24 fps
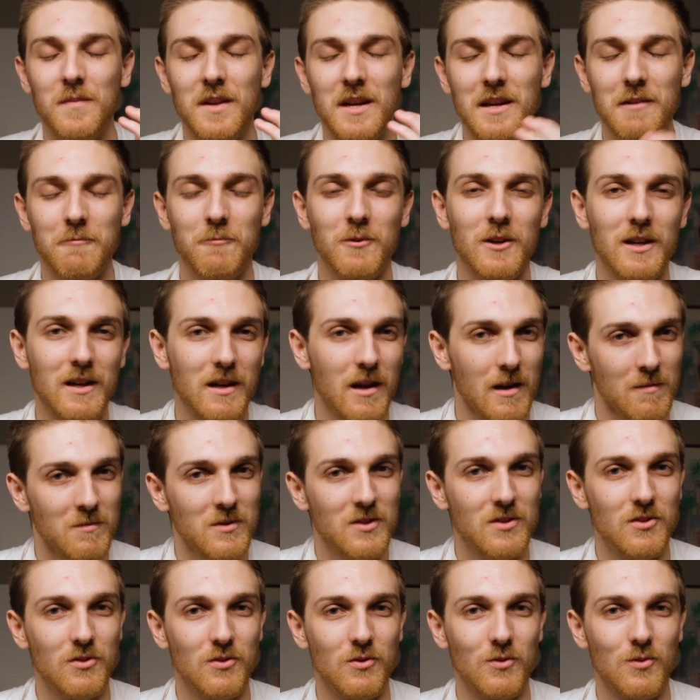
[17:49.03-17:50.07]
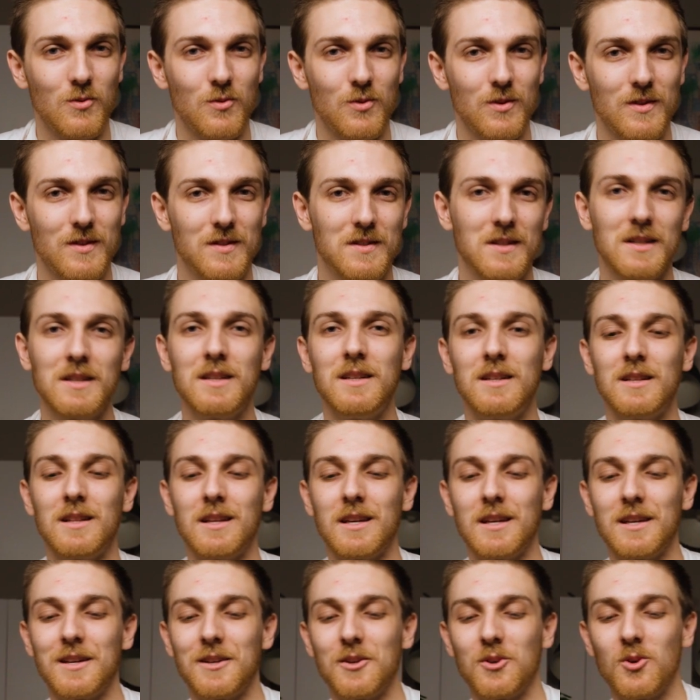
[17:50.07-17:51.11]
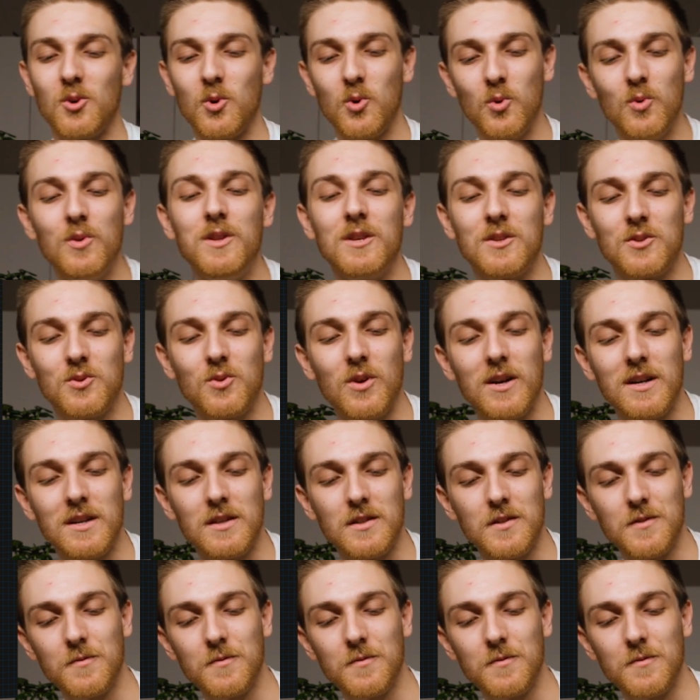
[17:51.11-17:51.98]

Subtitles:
And when it comes to signaling who this truck is